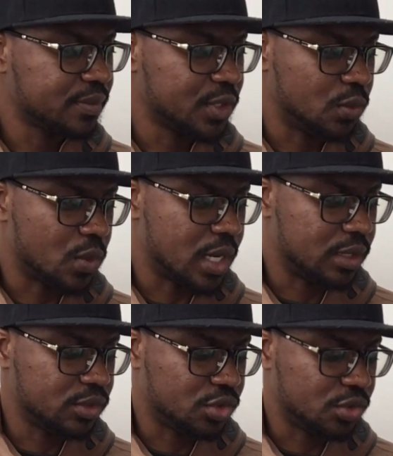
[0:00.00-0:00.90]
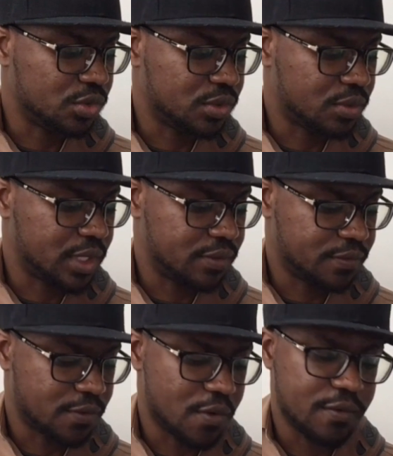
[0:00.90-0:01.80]
1, 2, 3,
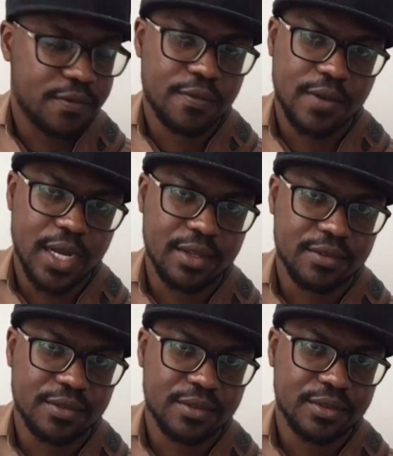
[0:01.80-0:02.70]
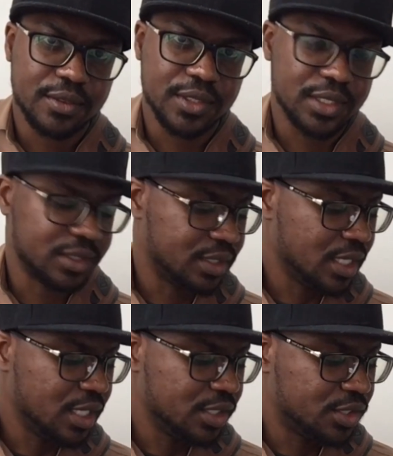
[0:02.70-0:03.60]
4, 5. Okay,
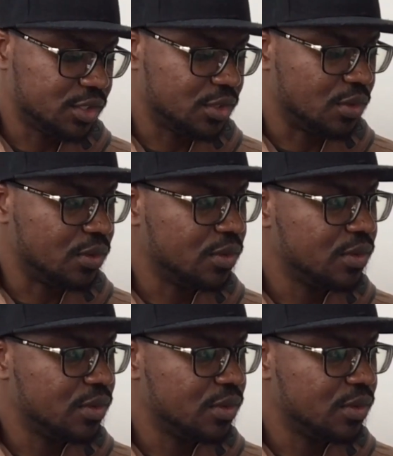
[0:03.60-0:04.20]
so